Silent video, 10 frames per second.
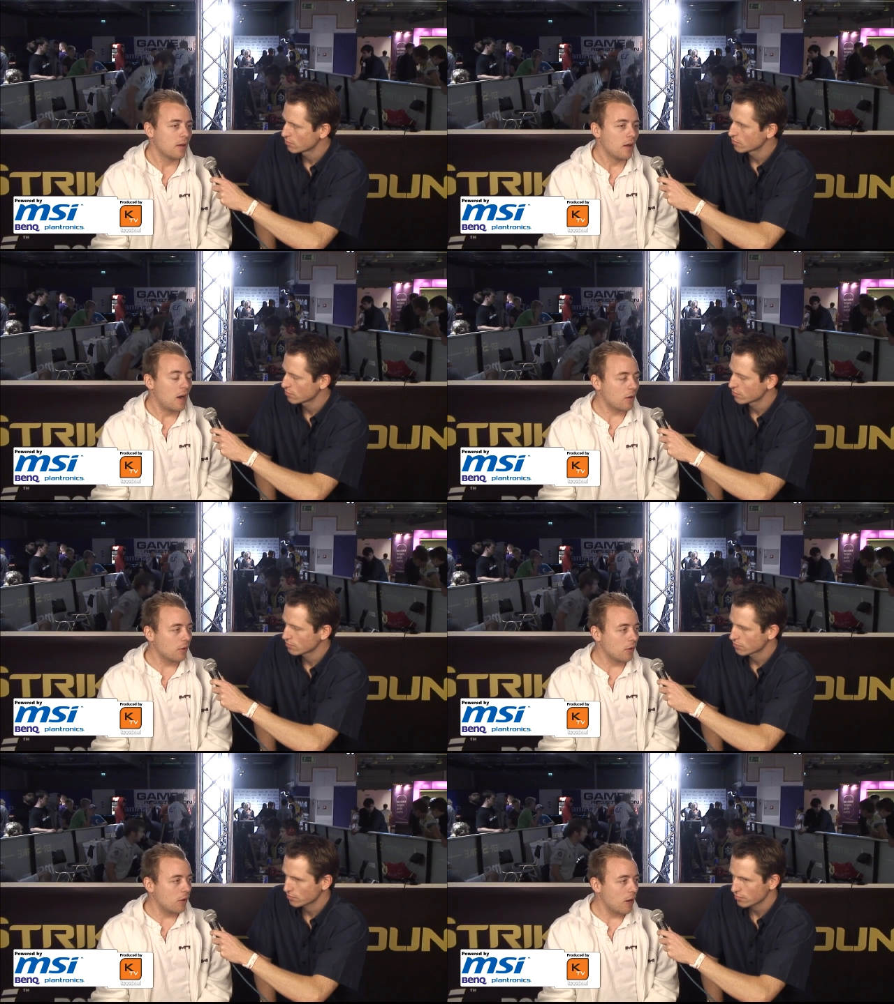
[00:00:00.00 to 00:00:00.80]
Speaker 1: I
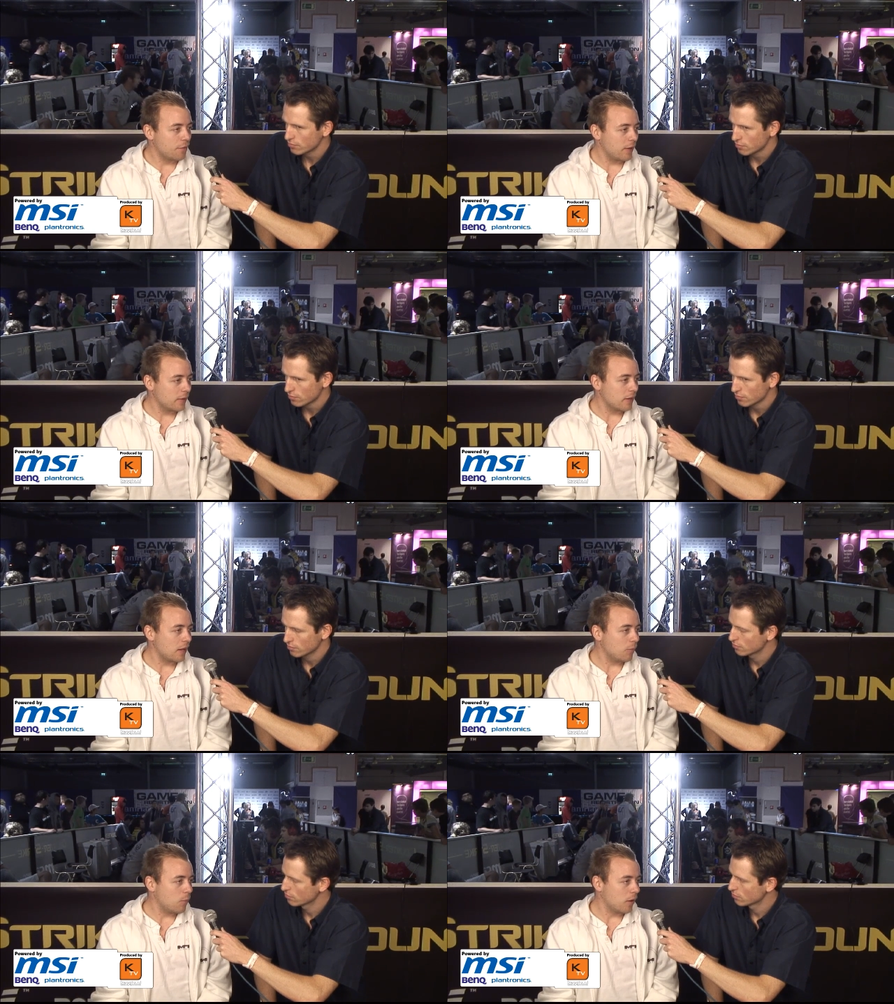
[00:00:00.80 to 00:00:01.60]
don't know. I think
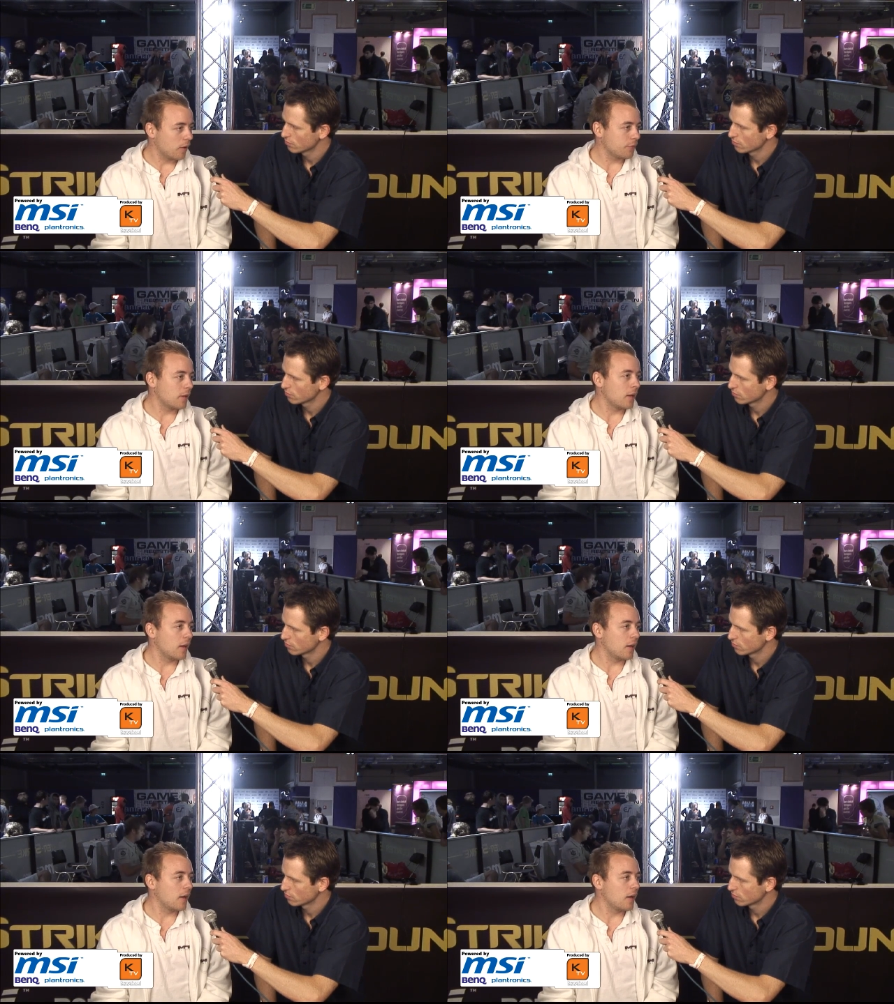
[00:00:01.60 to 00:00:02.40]
that one of
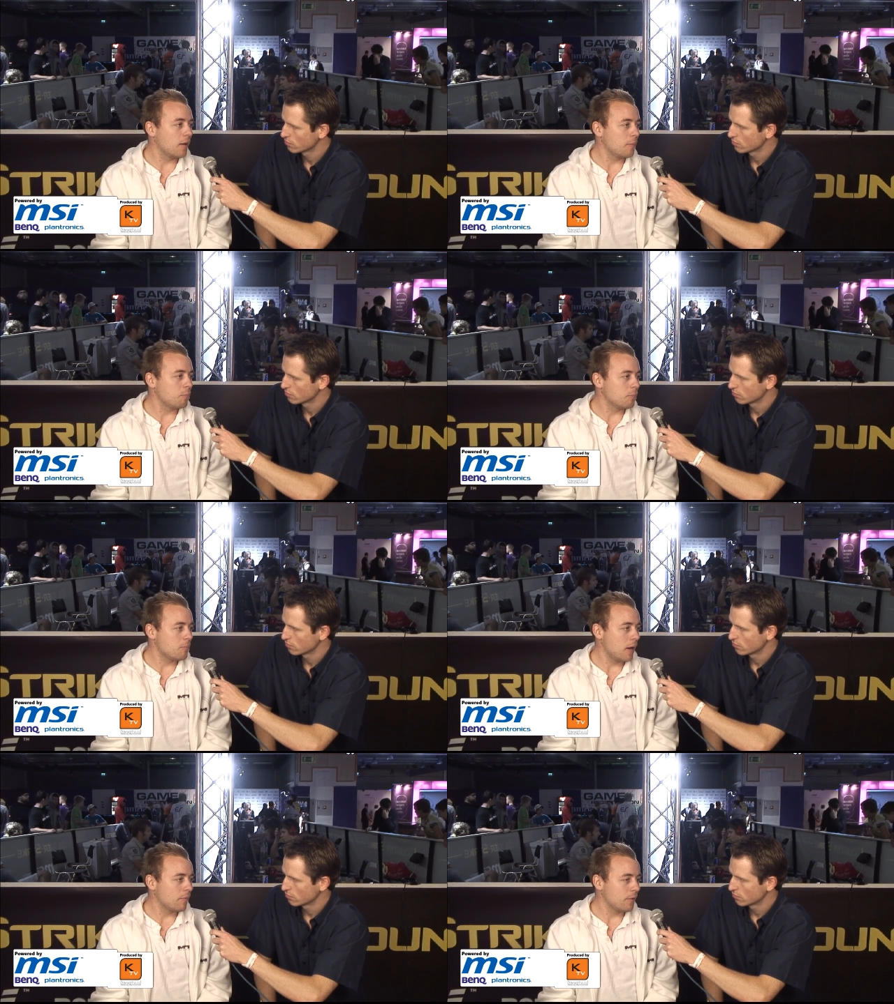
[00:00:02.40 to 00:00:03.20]
the
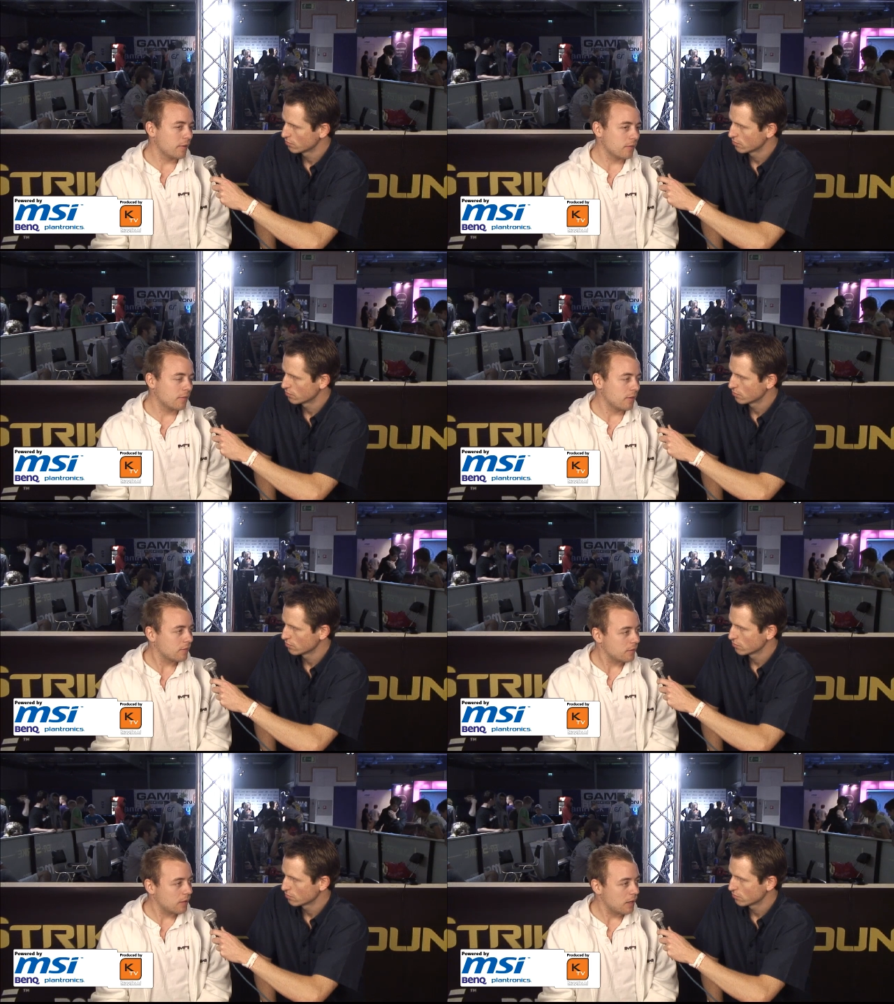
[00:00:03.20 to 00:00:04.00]
main reasons
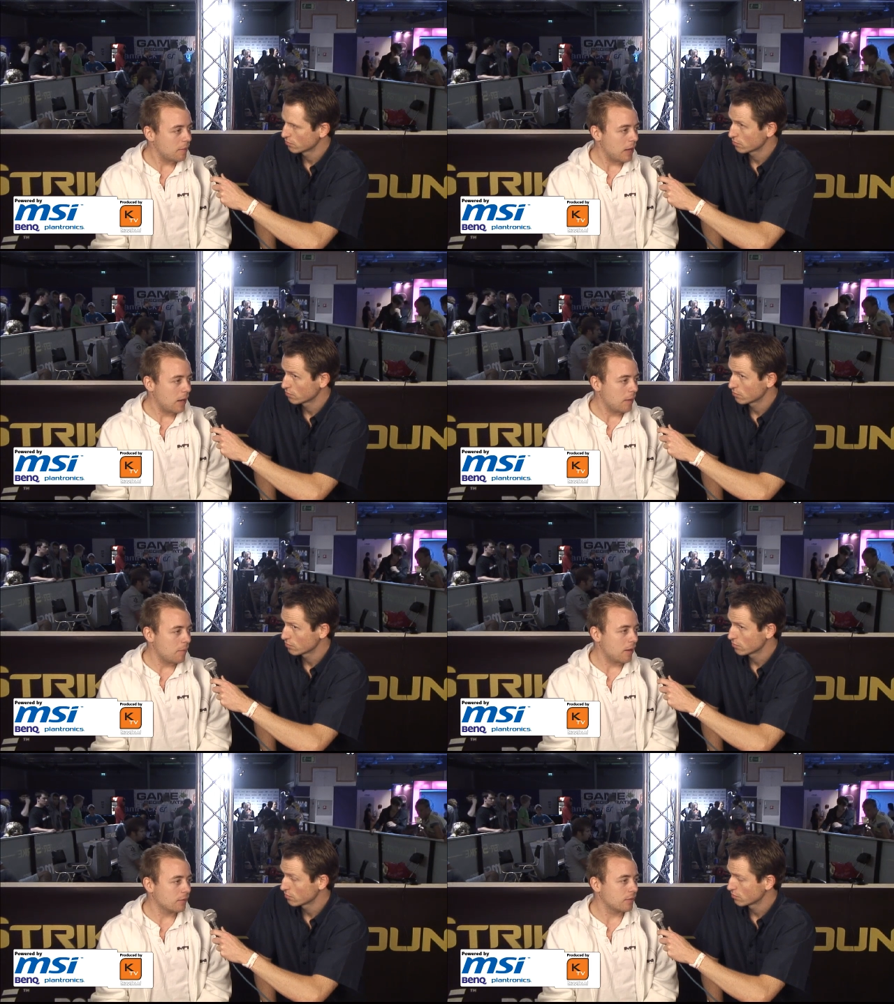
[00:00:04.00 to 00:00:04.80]
is the
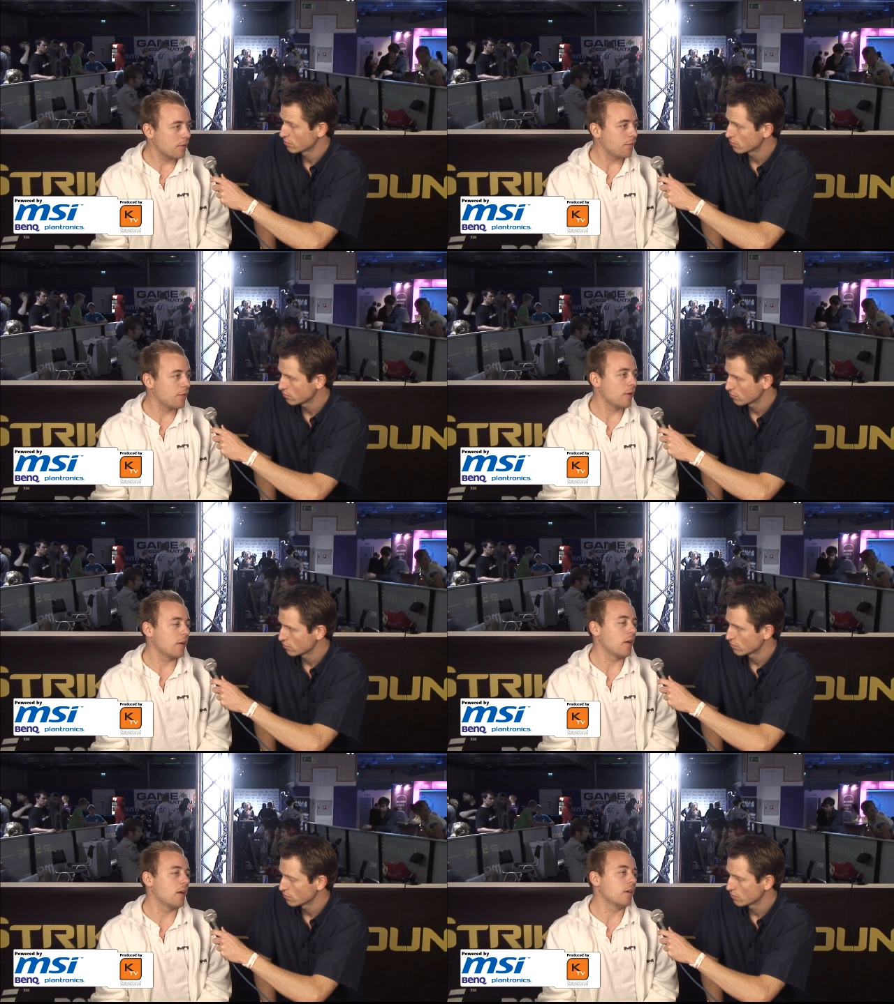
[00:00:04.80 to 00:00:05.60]
amount of
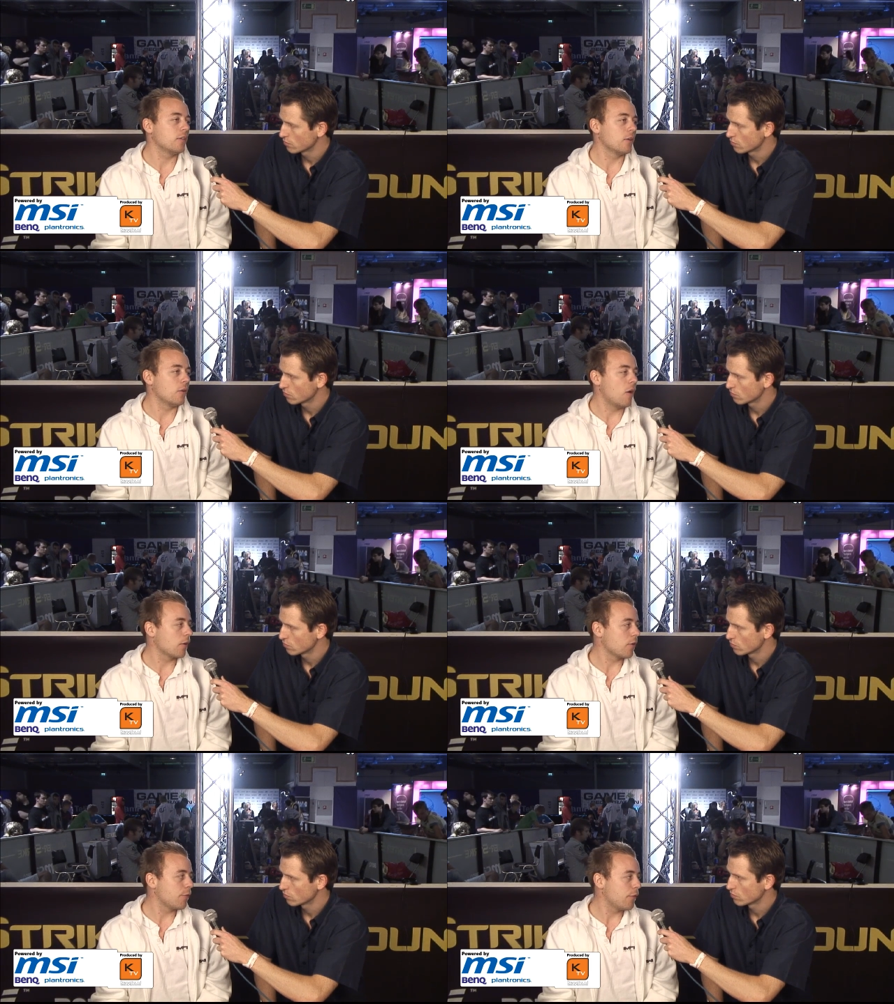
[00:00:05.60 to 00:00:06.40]
uh, you know
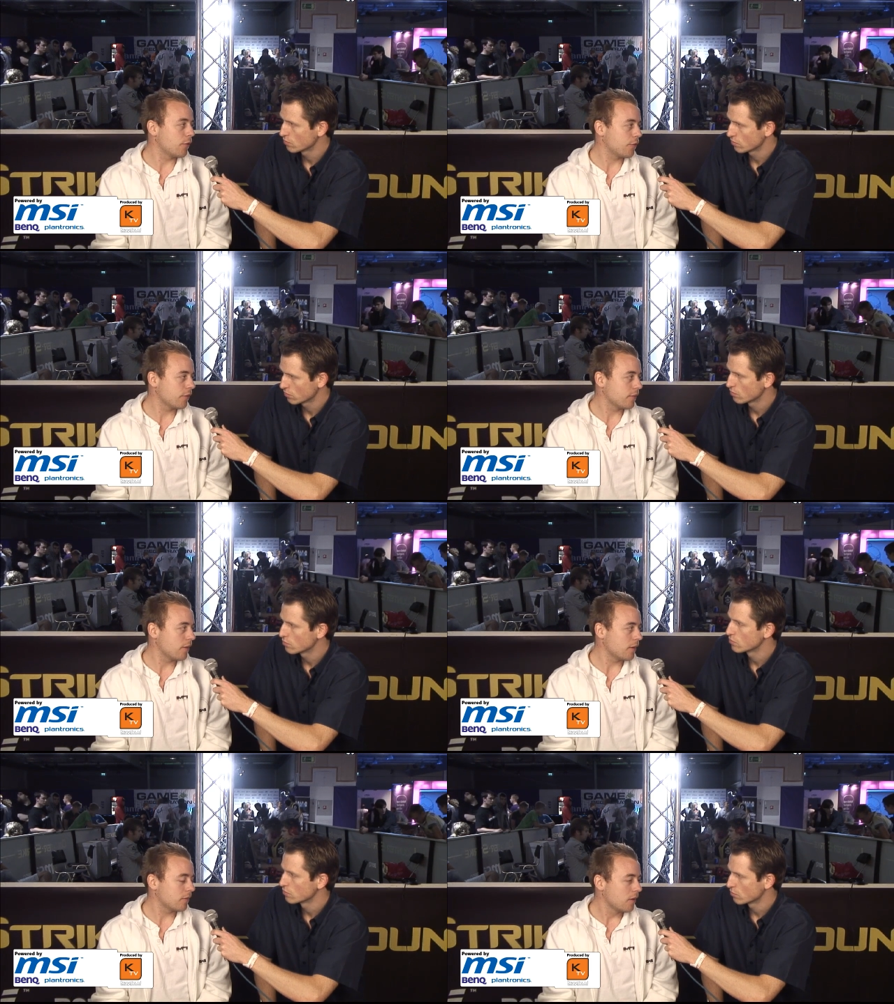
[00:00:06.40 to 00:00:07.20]
hunger for
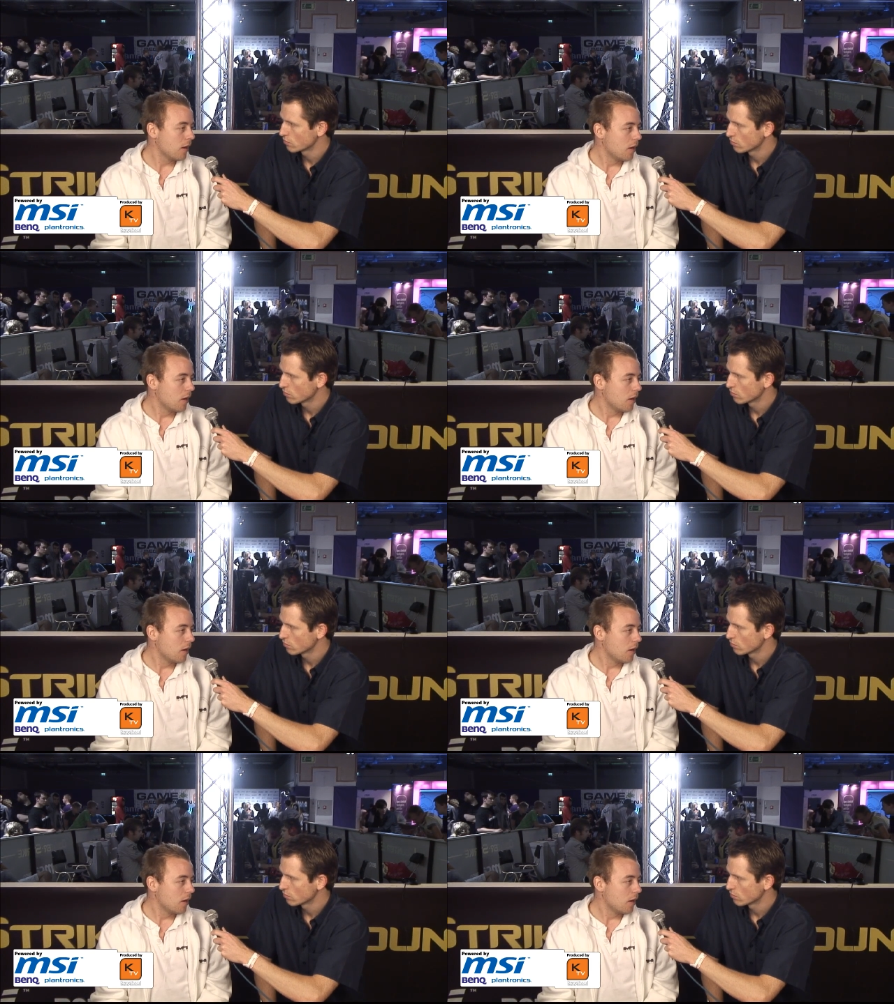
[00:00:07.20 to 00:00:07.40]
success.